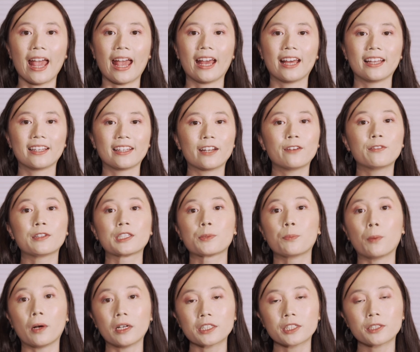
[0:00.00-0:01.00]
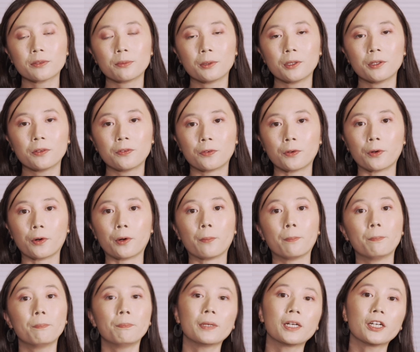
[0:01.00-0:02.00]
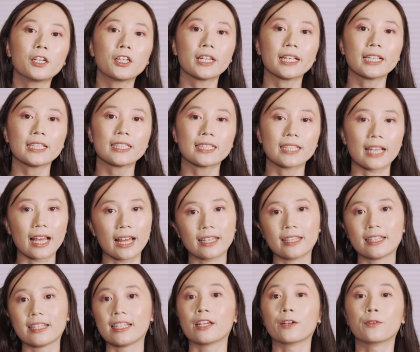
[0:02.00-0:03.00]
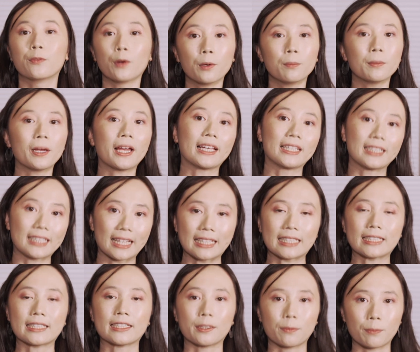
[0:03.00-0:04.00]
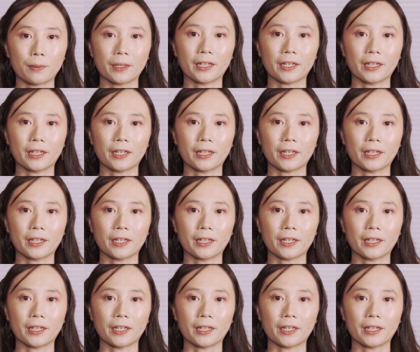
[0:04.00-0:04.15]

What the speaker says: and they're responsible for bitterness and the aroma and taste in